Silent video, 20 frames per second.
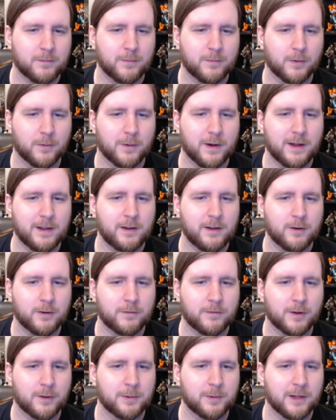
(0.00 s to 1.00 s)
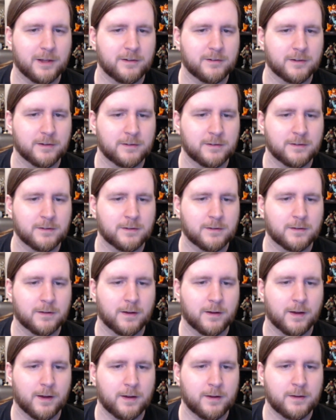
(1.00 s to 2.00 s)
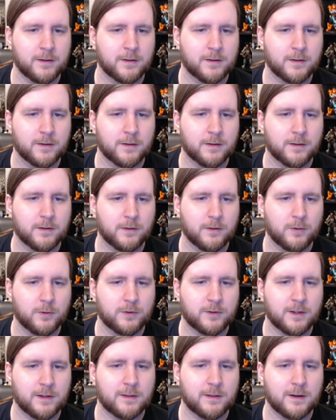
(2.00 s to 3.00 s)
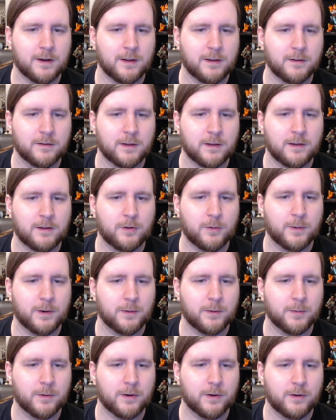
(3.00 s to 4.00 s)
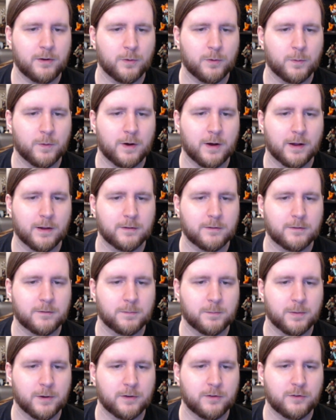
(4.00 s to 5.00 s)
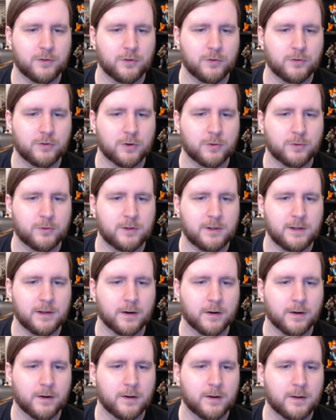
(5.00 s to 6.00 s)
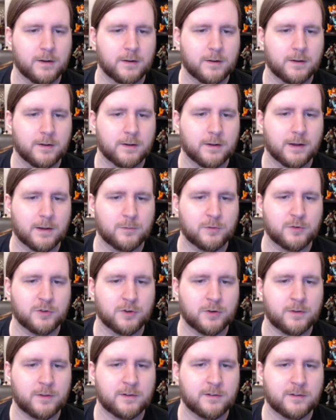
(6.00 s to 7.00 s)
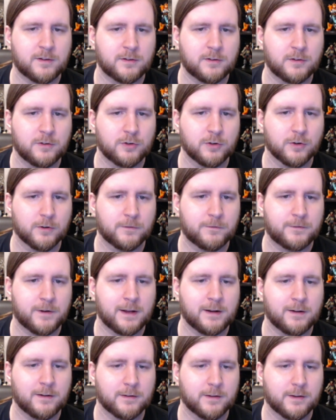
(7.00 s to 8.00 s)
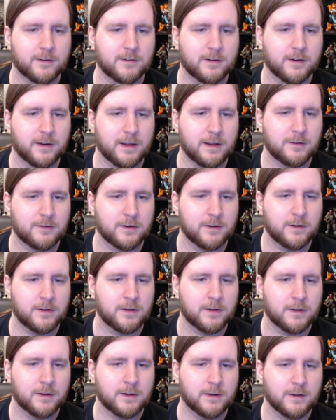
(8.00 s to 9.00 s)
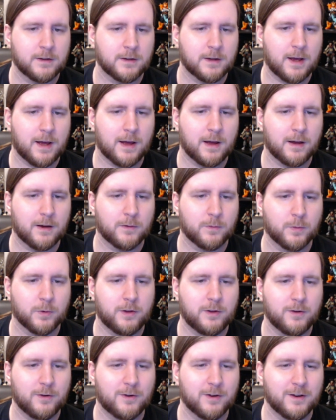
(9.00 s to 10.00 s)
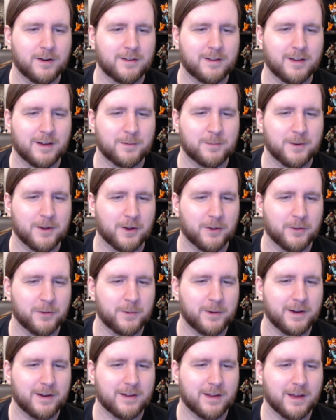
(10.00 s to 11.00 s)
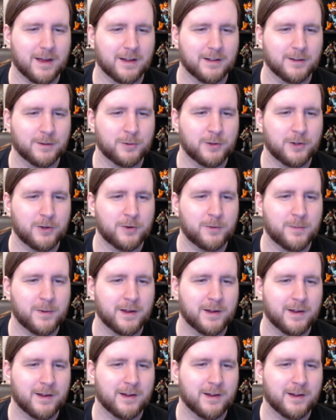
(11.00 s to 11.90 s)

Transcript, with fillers: But why here of all places? Huh? You said that I can take you anywhere you want, but you chose here. I'm sure this isn't your final destination. Ah, uh, were you going to take me all the way to Calabloom?